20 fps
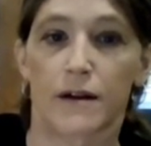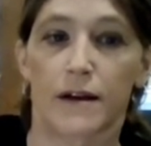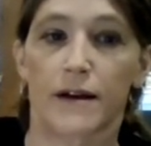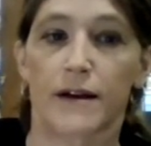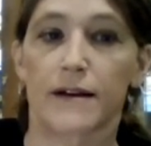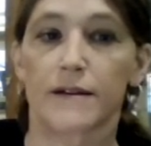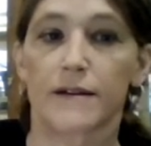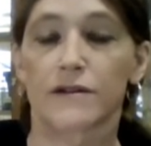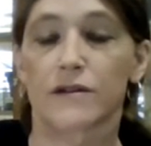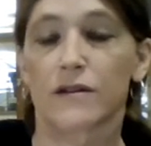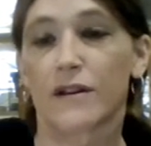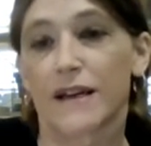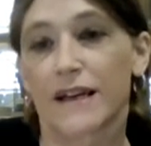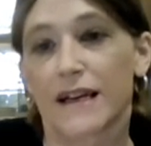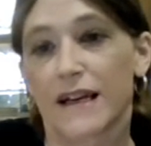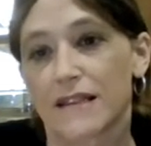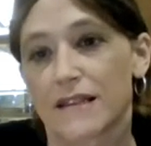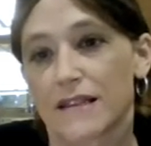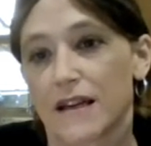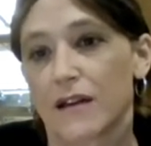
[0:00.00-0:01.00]
Okay, so like
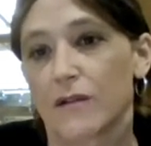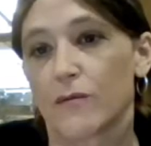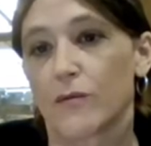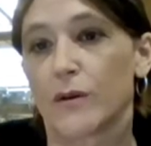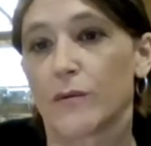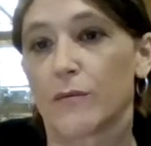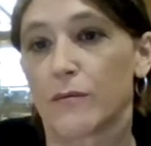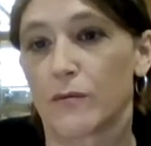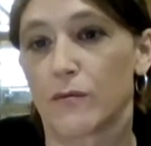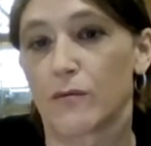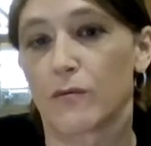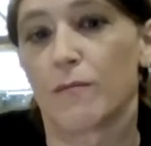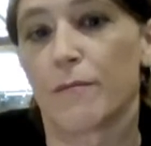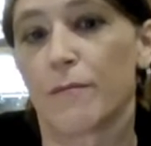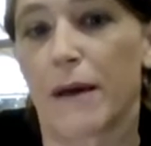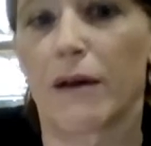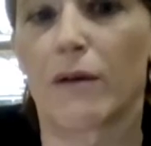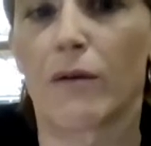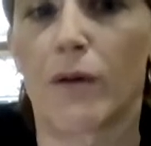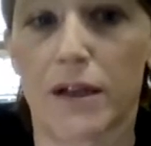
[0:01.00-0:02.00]
I said, we
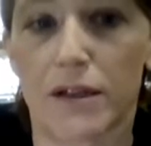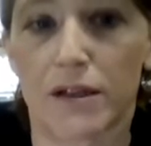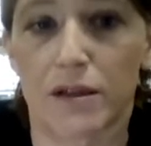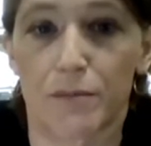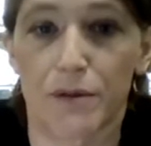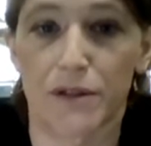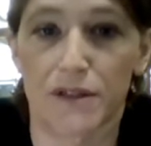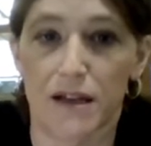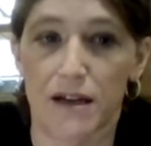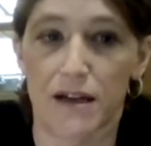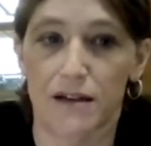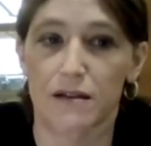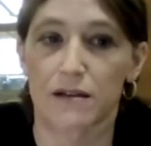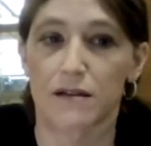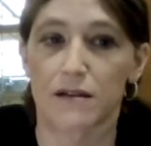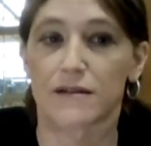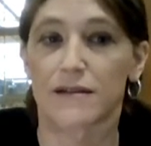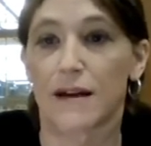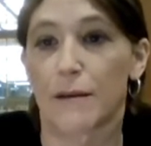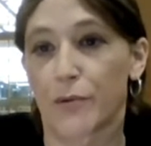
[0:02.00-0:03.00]
may want to
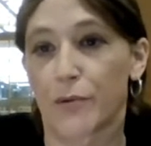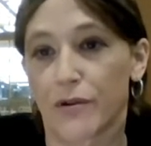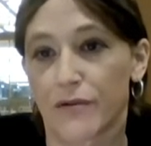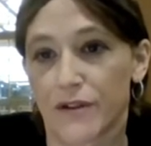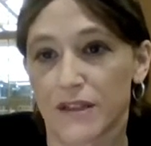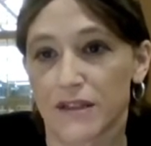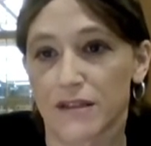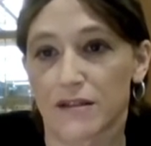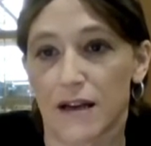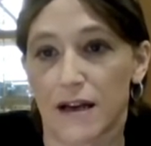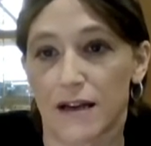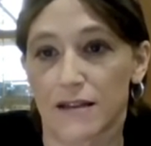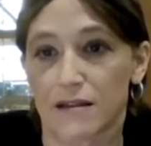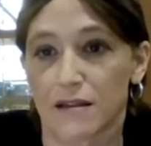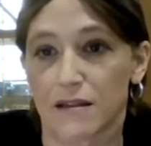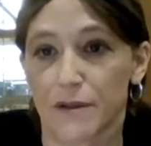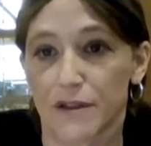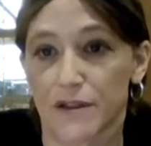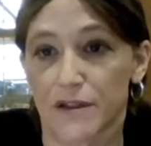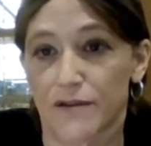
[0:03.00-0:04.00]
present separate risk
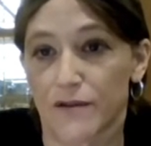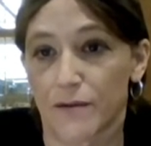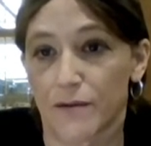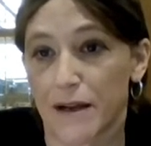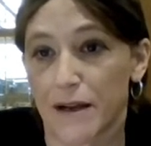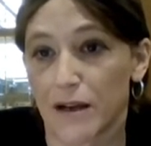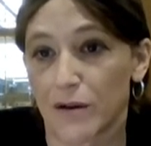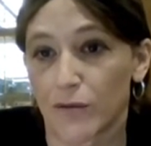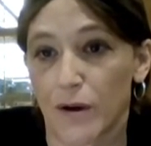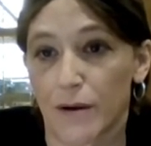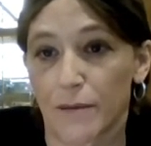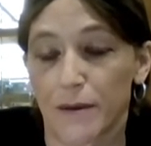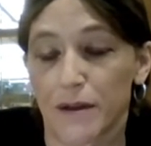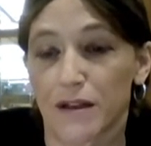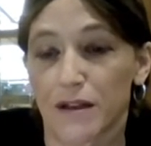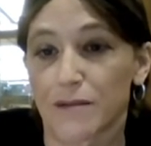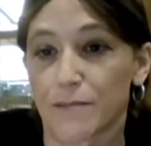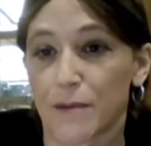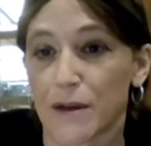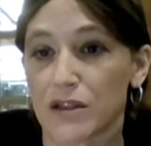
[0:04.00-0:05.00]
estimates for men and women,
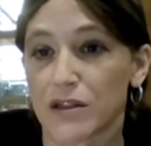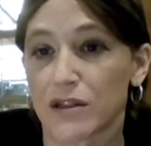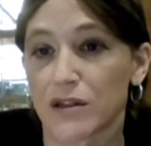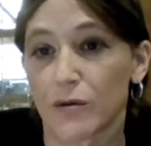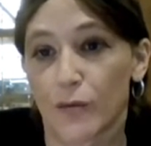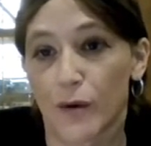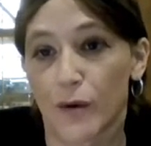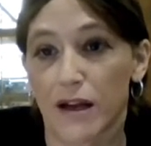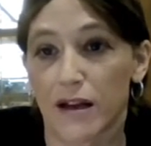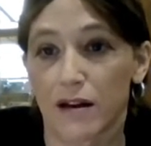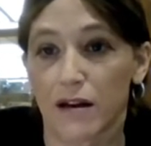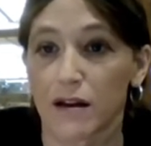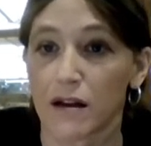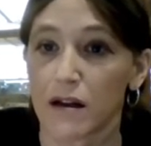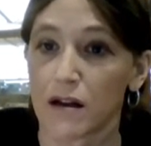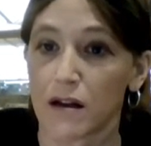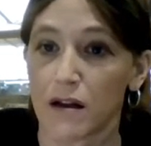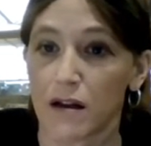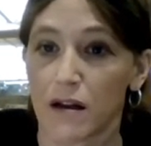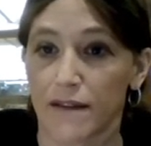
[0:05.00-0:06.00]
especially when
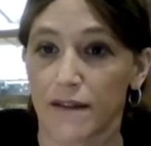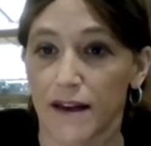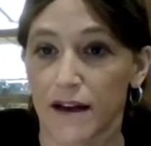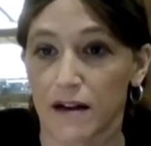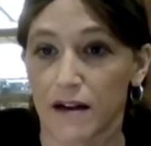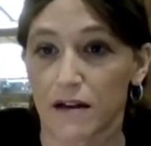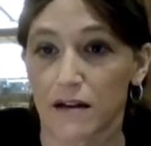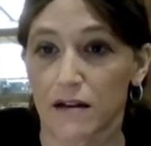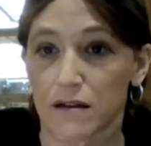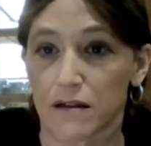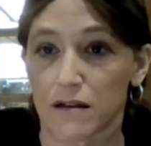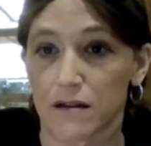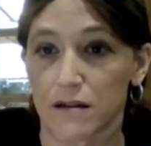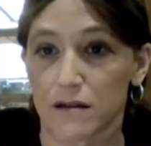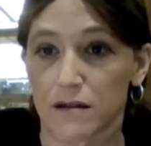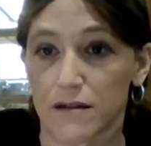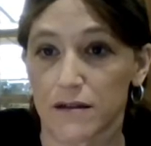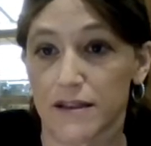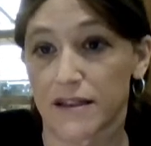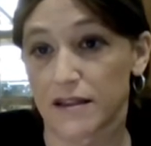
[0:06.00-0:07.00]
they are
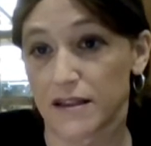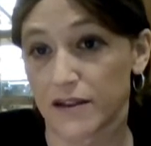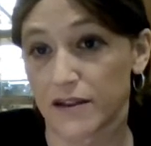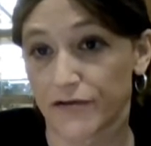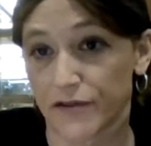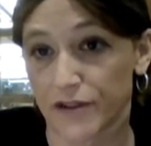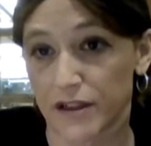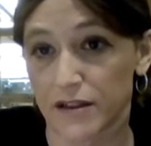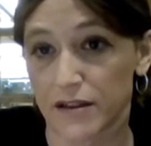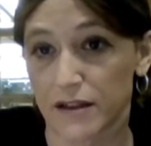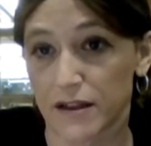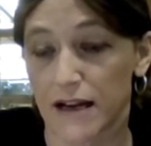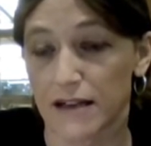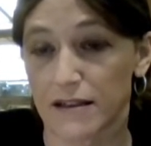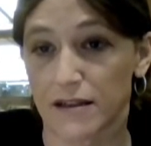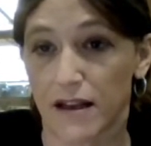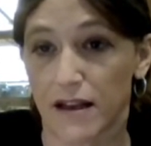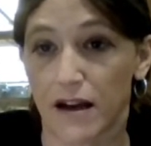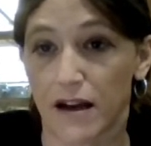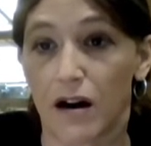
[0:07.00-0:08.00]
different as
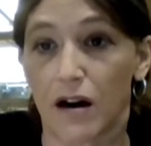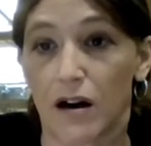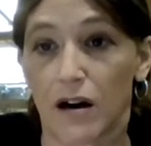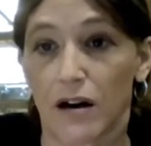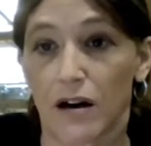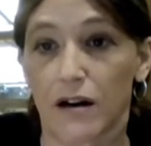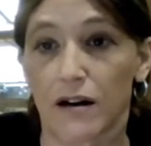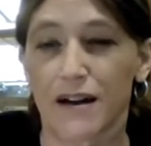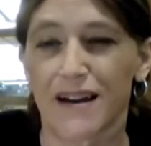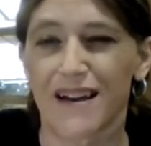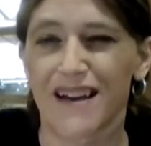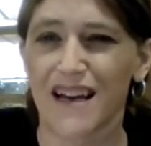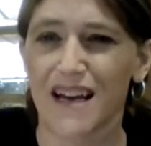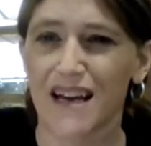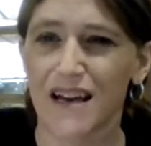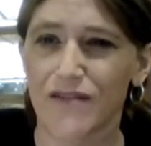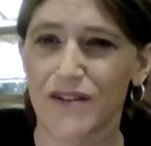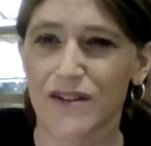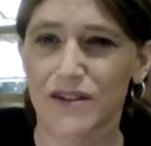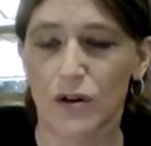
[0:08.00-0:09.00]
they are.
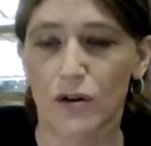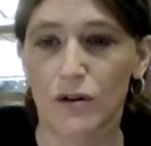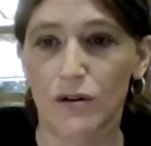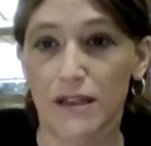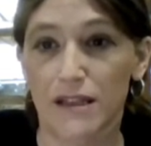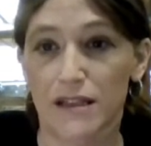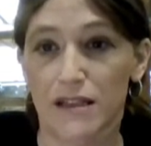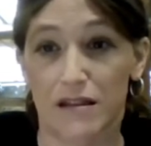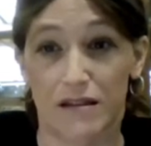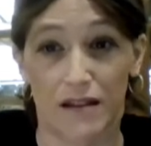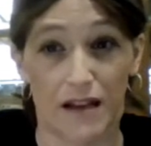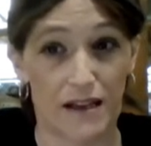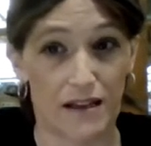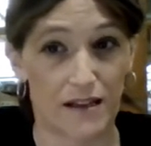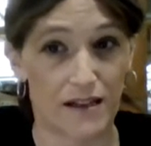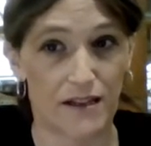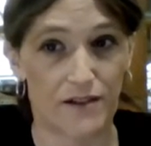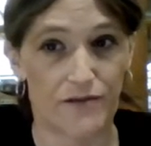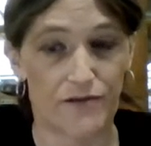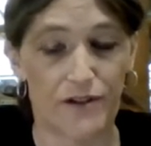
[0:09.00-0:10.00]
If it's only
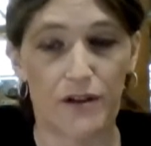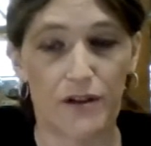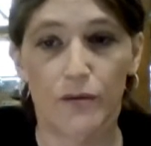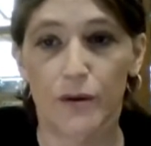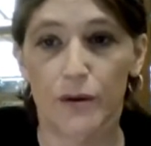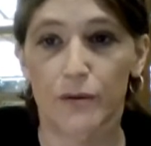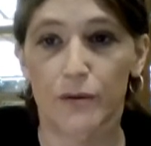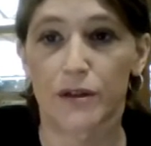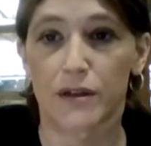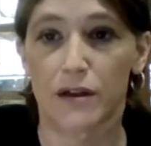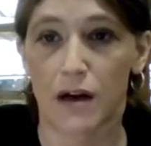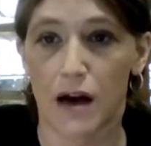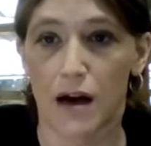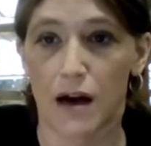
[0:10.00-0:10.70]
slightly different, we would